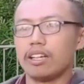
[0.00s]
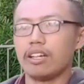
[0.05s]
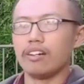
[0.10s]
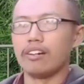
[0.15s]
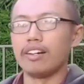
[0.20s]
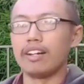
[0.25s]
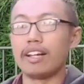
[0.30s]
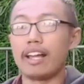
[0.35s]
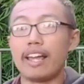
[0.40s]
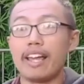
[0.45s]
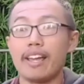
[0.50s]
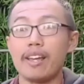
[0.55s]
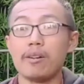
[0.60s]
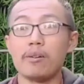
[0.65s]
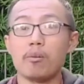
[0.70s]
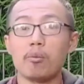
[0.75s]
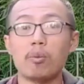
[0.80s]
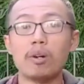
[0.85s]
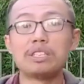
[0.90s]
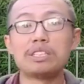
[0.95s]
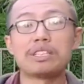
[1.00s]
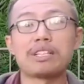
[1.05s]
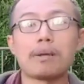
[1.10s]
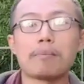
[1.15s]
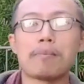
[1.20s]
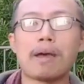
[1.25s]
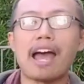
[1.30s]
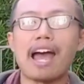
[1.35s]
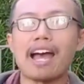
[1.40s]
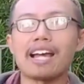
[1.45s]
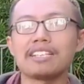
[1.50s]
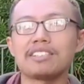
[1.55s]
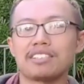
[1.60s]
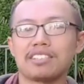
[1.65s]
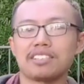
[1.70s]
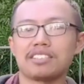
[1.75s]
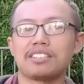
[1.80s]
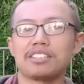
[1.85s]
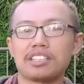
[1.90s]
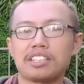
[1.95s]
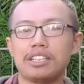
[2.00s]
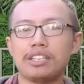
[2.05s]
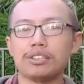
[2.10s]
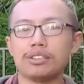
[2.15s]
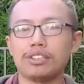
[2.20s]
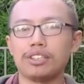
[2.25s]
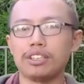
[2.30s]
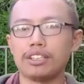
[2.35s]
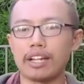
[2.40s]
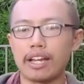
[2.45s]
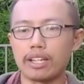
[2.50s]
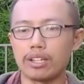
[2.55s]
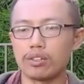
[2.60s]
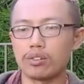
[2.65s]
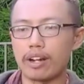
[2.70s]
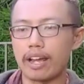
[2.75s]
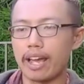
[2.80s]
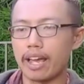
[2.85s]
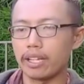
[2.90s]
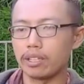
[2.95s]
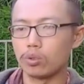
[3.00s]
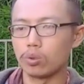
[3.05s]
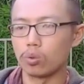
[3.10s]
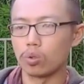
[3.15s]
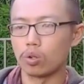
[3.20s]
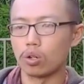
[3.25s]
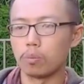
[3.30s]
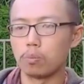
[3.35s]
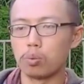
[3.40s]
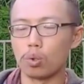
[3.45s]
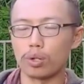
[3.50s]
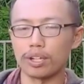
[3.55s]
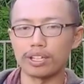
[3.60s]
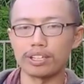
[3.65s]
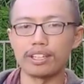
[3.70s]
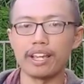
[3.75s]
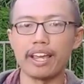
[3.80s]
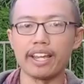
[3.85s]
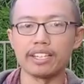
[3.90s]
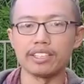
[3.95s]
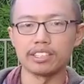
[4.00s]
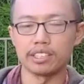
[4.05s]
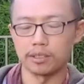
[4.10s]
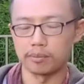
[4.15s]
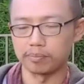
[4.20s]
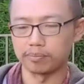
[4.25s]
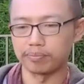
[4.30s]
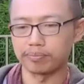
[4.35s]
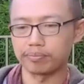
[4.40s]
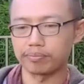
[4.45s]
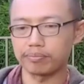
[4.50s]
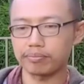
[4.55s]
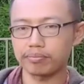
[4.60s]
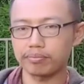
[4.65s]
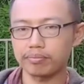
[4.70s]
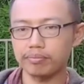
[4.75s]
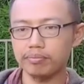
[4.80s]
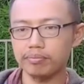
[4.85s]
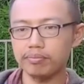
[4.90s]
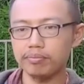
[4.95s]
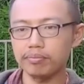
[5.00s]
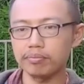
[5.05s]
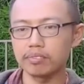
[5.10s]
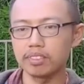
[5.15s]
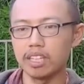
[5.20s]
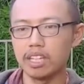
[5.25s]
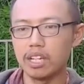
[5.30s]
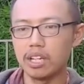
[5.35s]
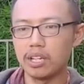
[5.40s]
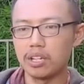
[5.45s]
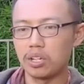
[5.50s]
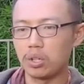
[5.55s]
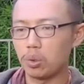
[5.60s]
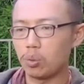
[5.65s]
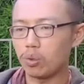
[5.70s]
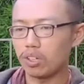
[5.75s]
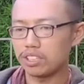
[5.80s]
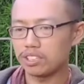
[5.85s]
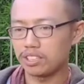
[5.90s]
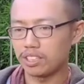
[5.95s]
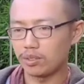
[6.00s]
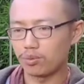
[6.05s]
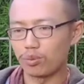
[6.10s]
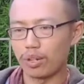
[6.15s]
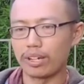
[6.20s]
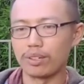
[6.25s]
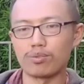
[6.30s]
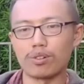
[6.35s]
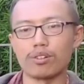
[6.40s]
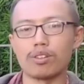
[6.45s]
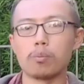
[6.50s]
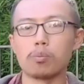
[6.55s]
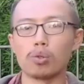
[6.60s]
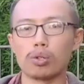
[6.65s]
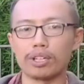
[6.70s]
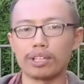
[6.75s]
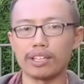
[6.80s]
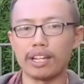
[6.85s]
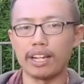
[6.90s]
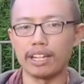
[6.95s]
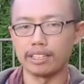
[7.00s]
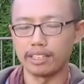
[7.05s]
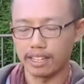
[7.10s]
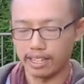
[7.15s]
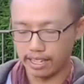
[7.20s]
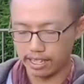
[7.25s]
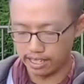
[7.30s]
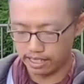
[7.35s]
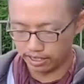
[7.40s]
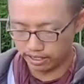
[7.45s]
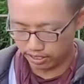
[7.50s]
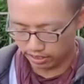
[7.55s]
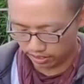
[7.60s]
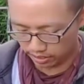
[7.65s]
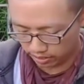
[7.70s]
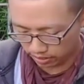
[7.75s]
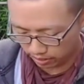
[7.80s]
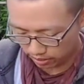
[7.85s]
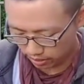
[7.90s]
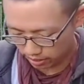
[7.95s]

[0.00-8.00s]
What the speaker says: And once you get past security and you're at your boarding gate, you don't want to sit right in front of the boarding gate, as it